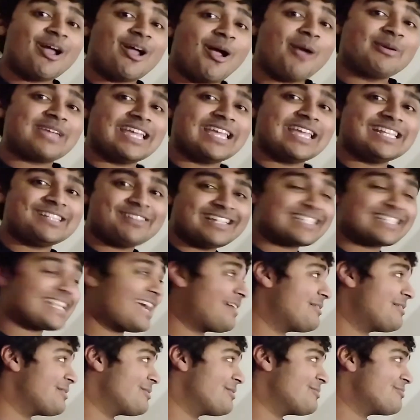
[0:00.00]
Okay, so let's
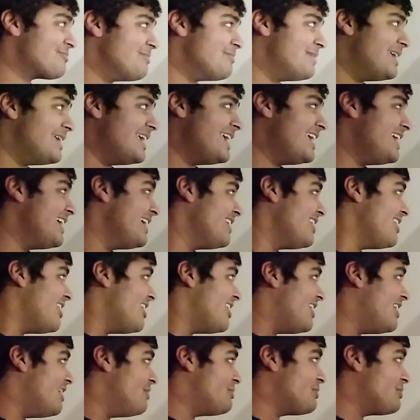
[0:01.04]
carry on from here. Uh,